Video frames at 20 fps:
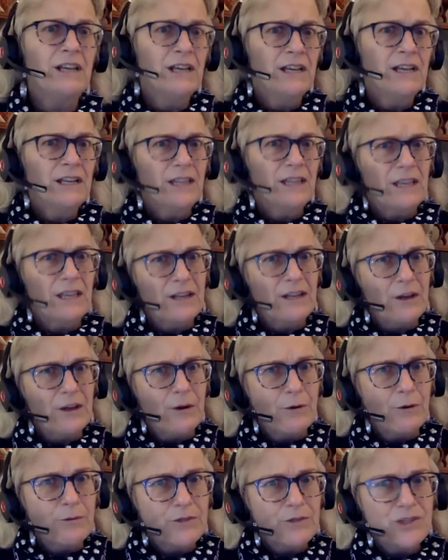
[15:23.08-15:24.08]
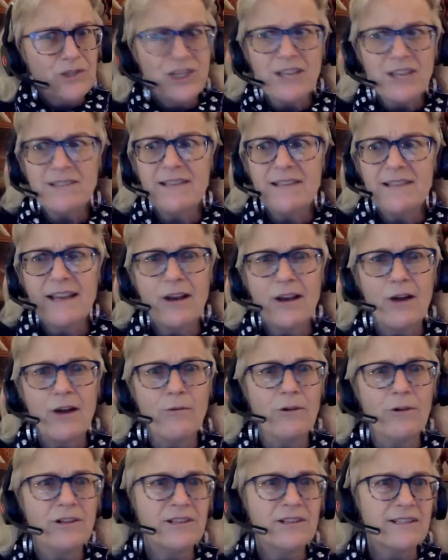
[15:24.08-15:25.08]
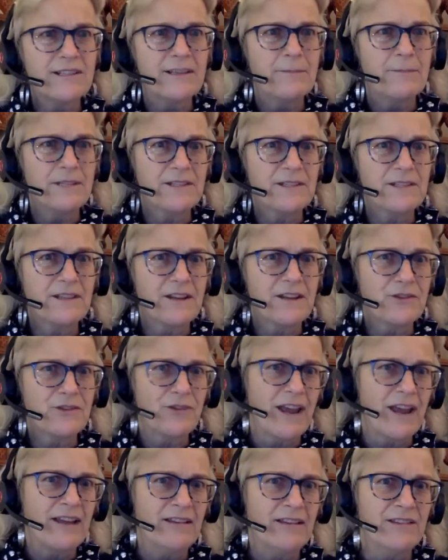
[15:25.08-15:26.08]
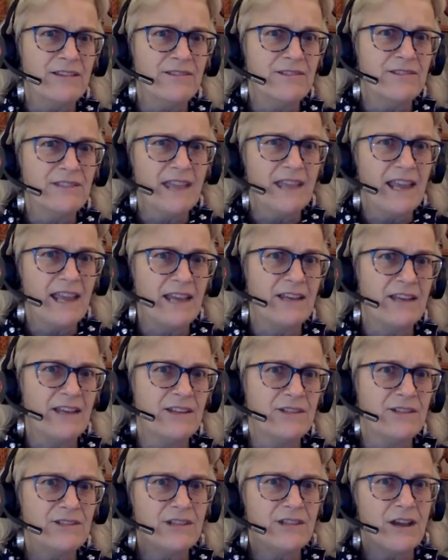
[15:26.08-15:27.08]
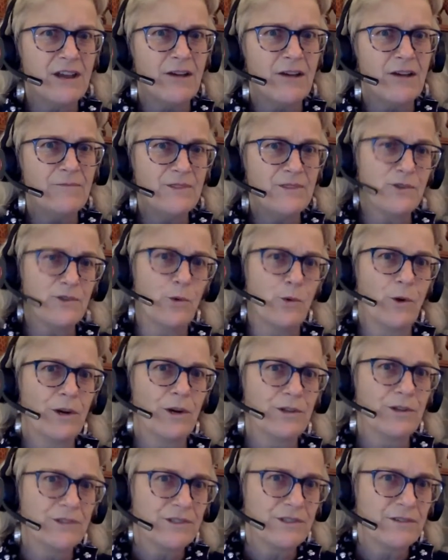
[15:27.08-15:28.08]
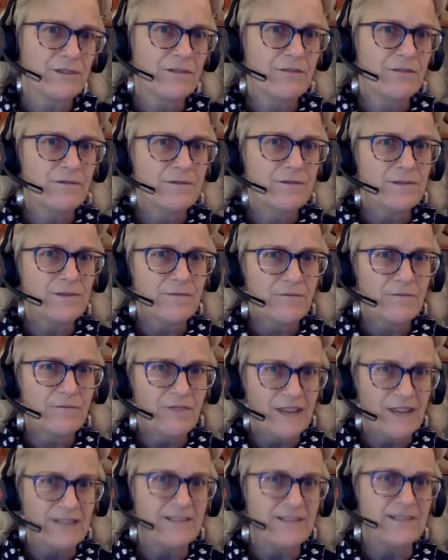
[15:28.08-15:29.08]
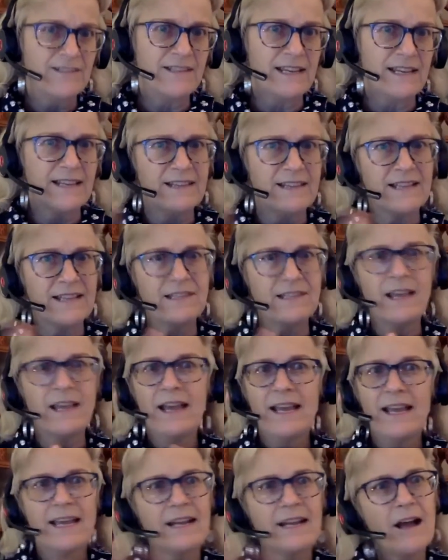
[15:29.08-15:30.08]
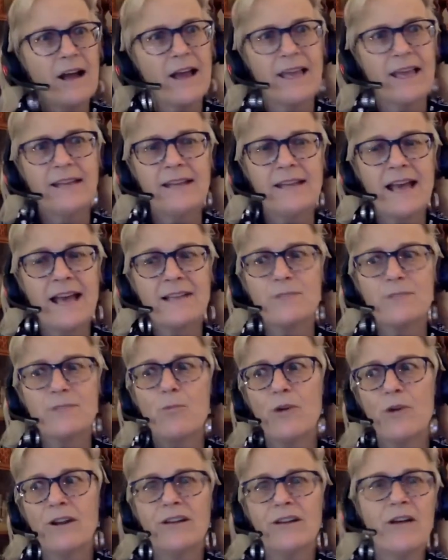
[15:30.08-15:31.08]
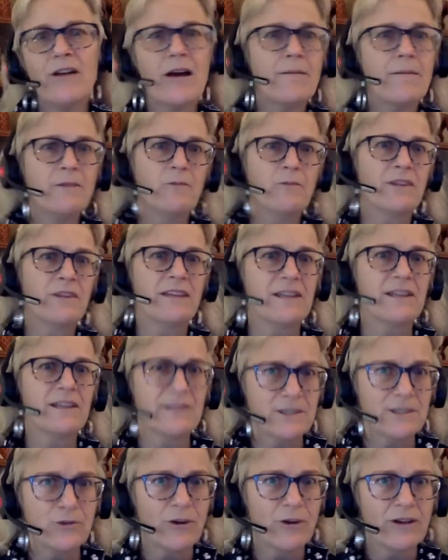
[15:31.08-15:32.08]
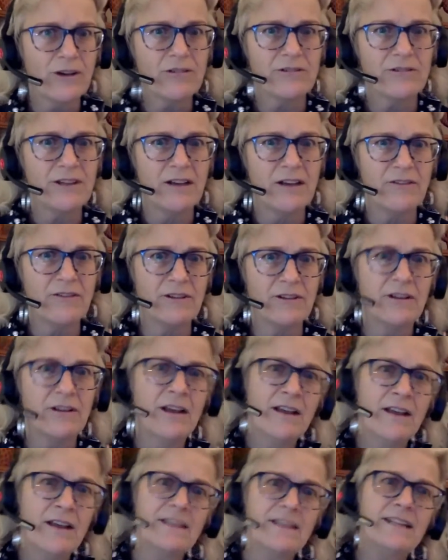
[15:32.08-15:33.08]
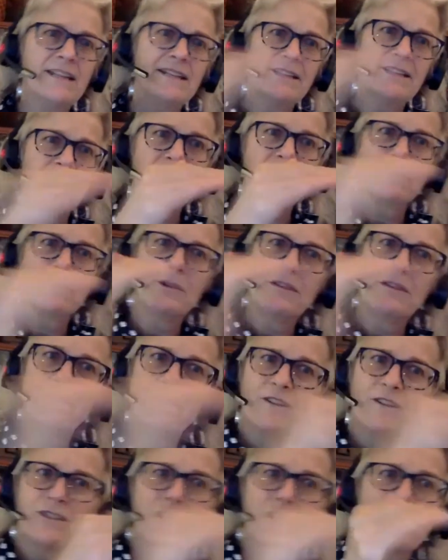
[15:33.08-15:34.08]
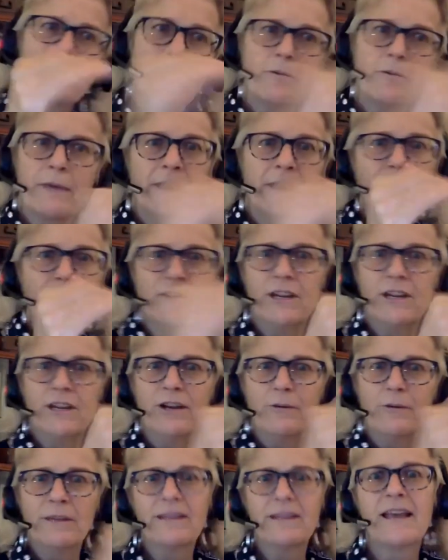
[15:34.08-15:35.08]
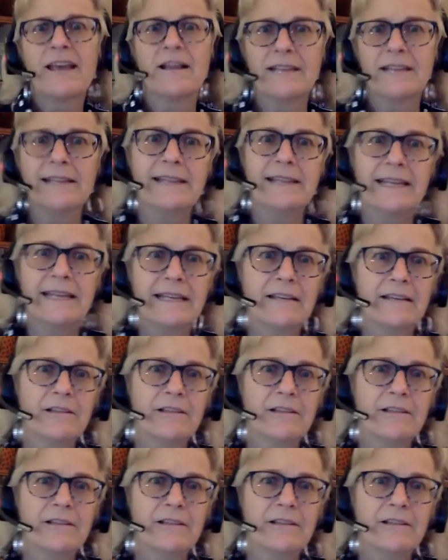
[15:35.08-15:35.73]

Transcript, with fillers: you know, just like our world, except it's got dragons and um, swords fantasy and that's it uh, it has more in common with the historical novel than it does with the fiction all the way over here with kelly link